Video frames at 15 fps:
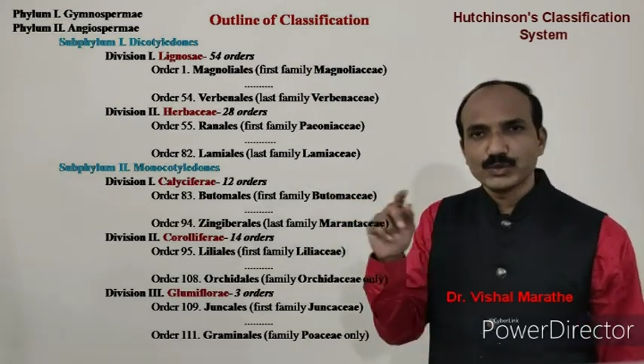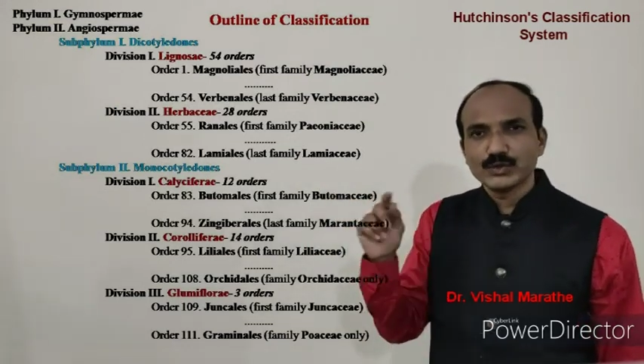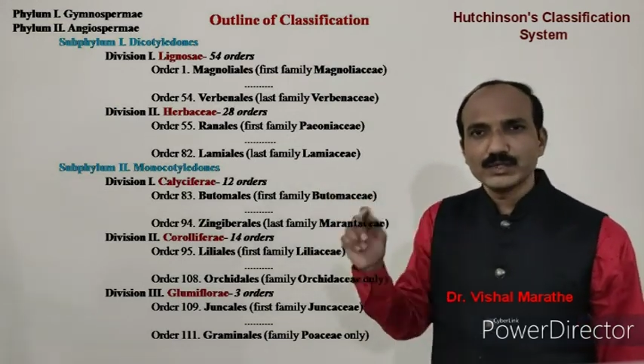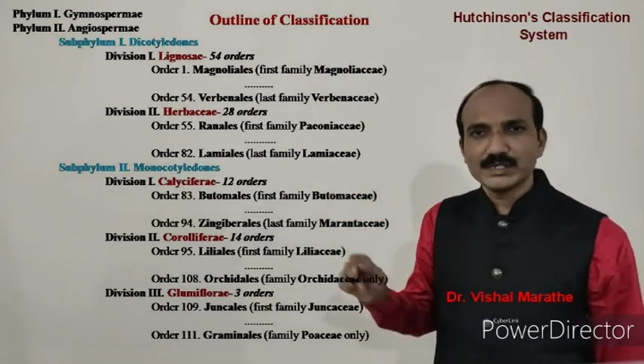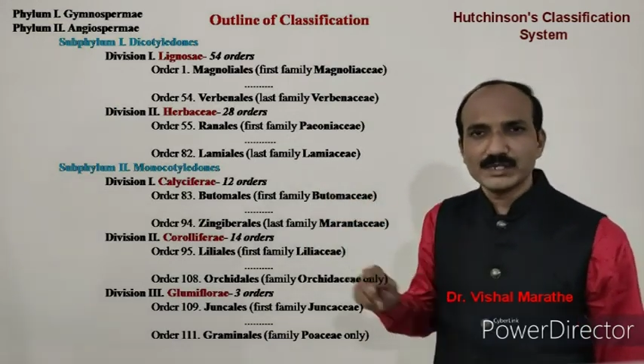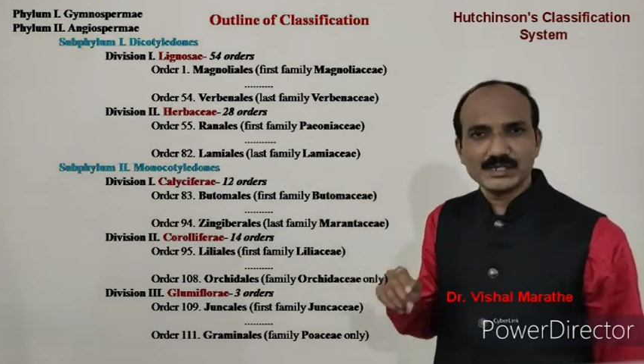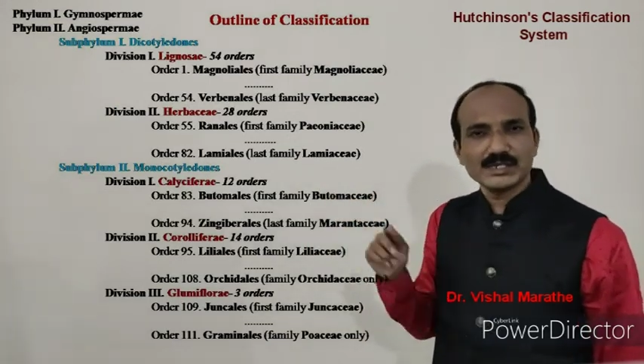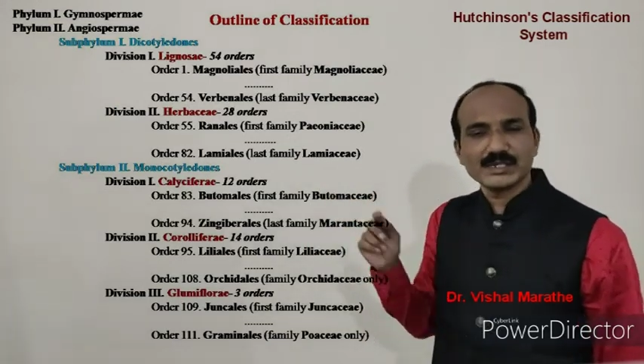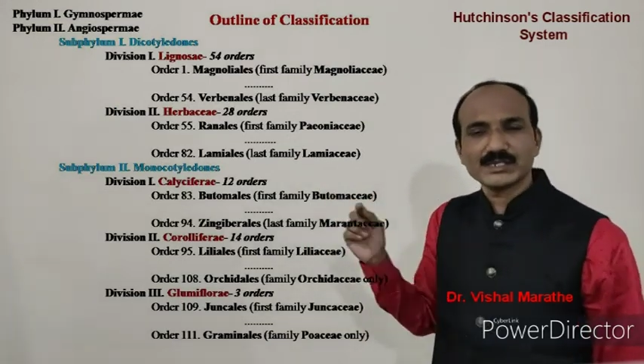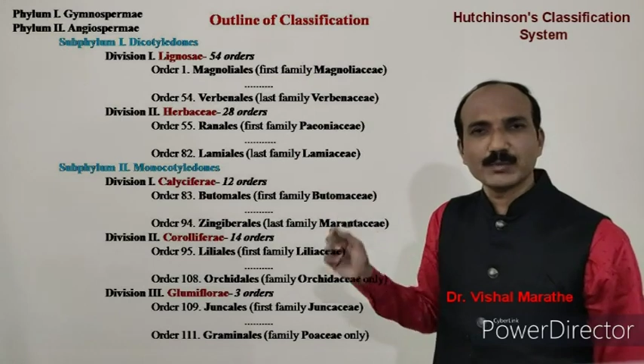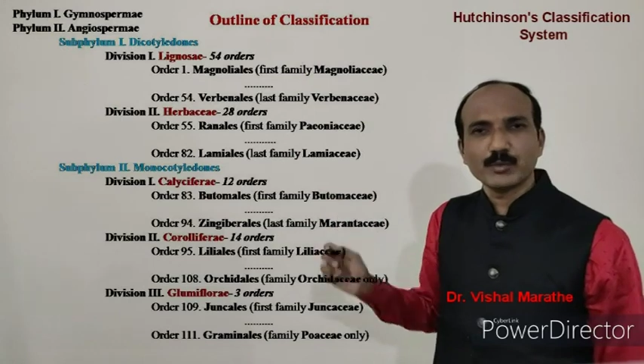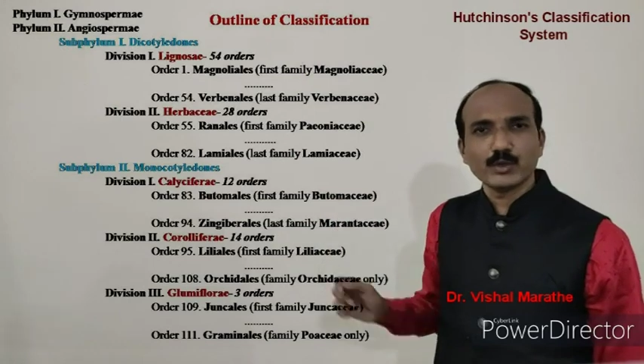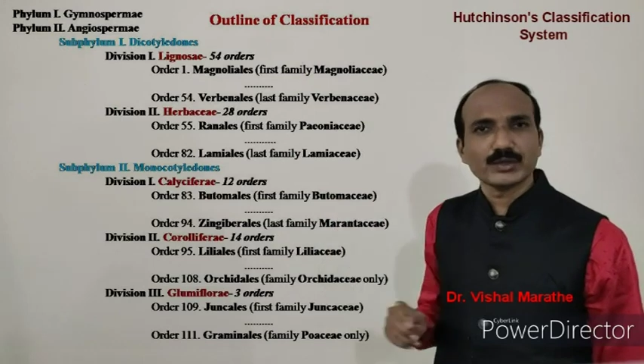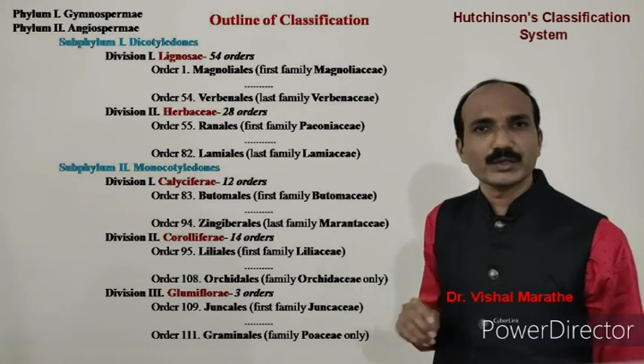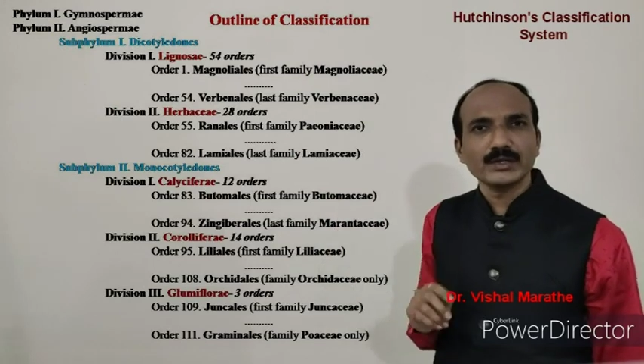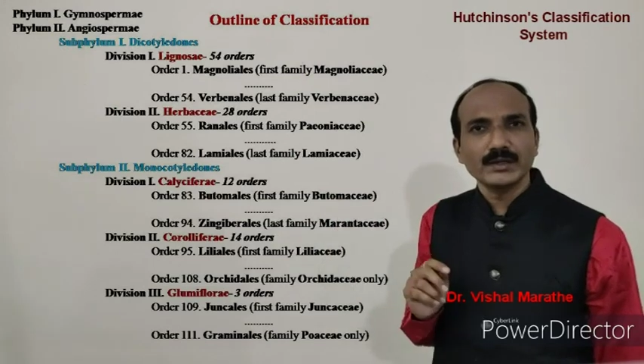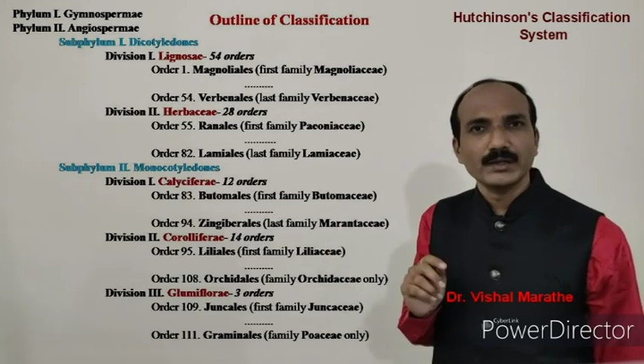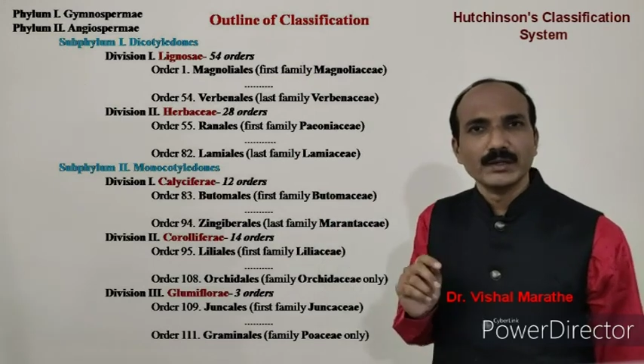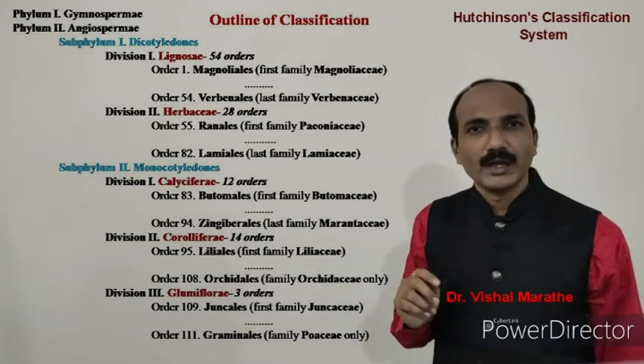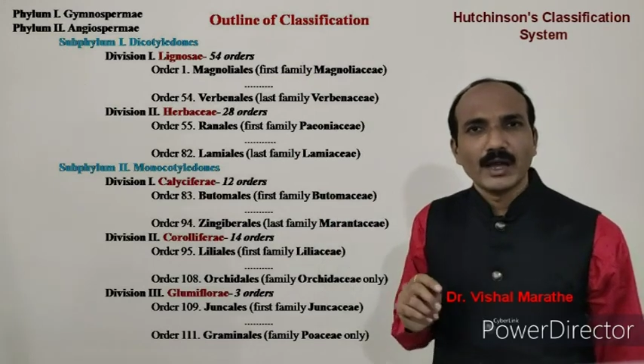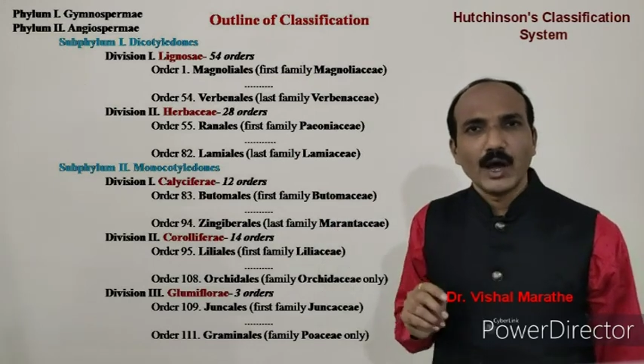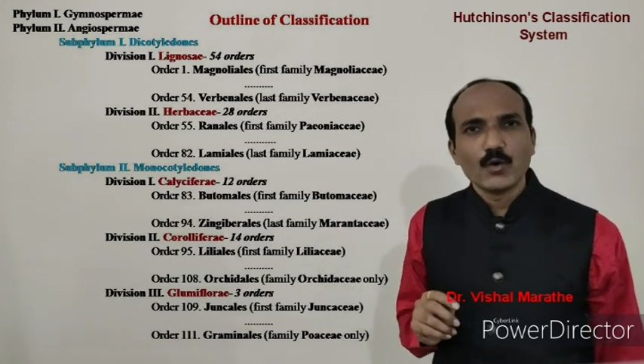So this is just about the
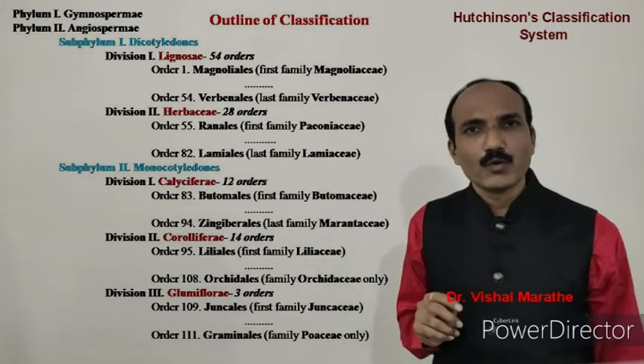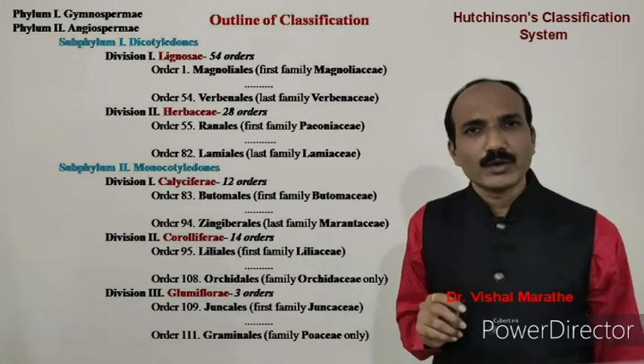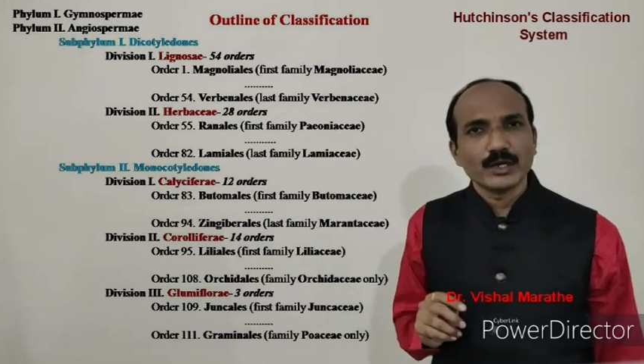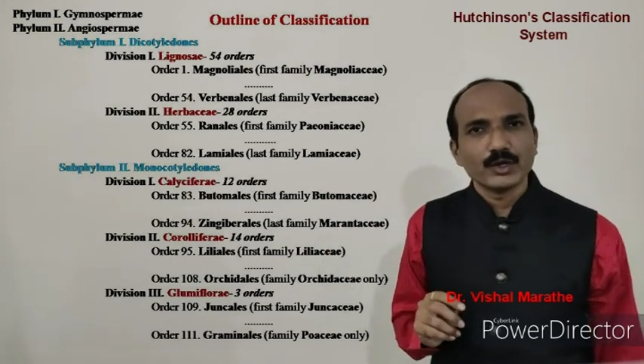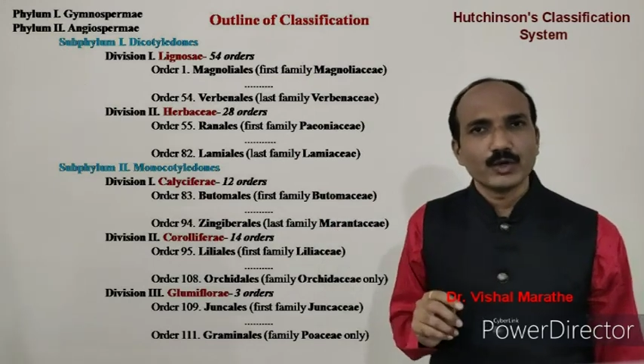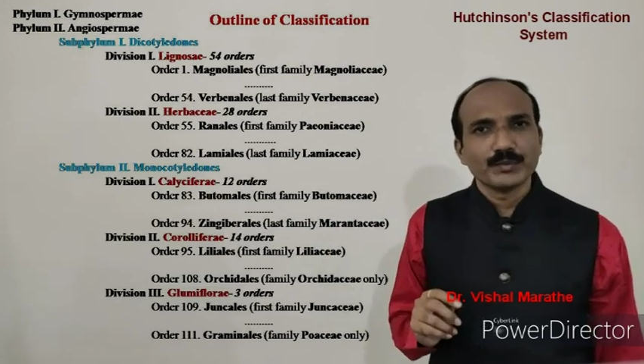outline